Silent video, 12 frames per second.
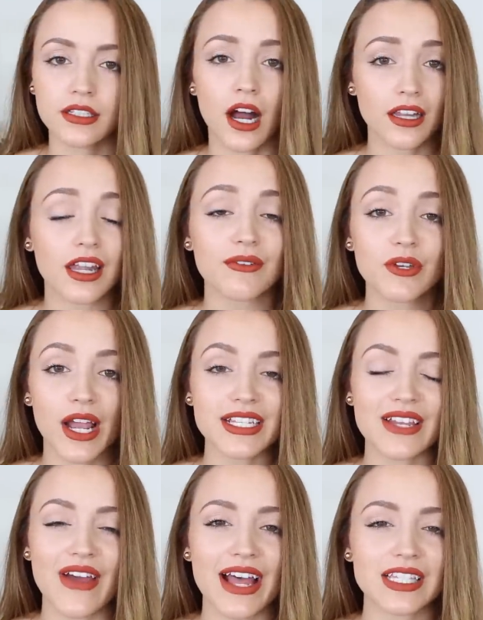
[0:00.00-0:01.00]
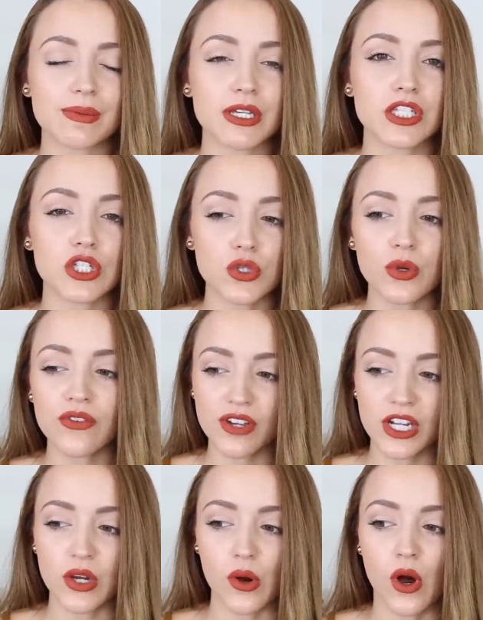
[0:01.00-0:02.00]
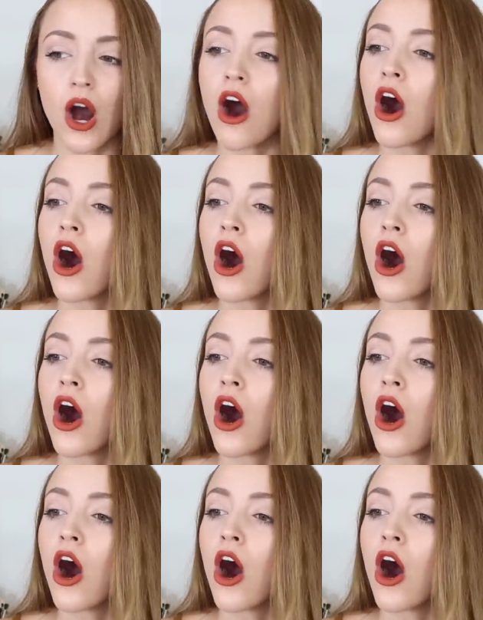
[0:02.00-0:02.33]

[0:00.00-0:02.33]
A lot of you guys have asked me to do a video